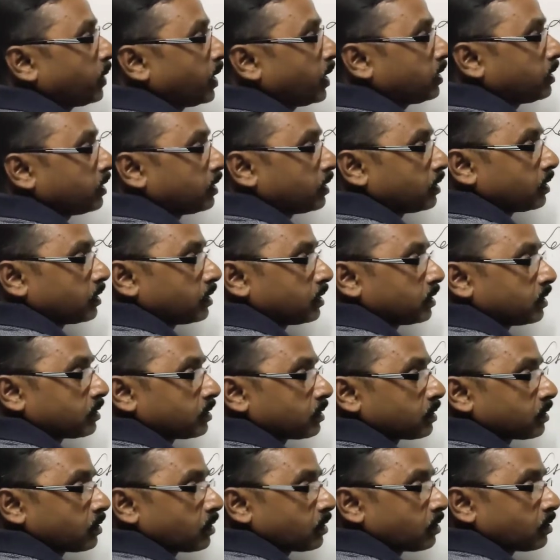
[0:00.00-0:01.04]
pen,
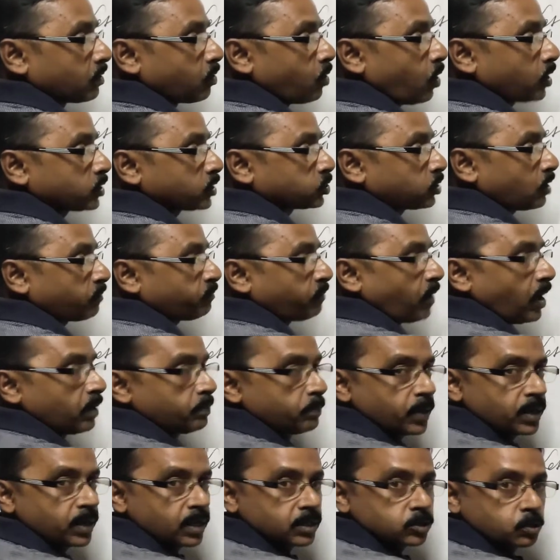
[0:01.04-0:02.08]
cost of 5
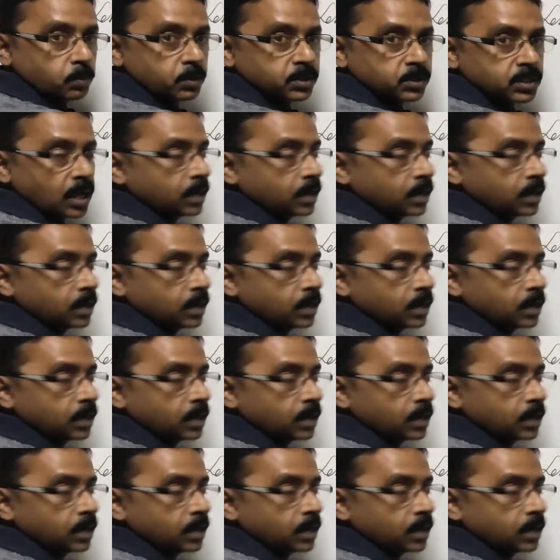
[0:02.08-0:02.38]
pen is rupees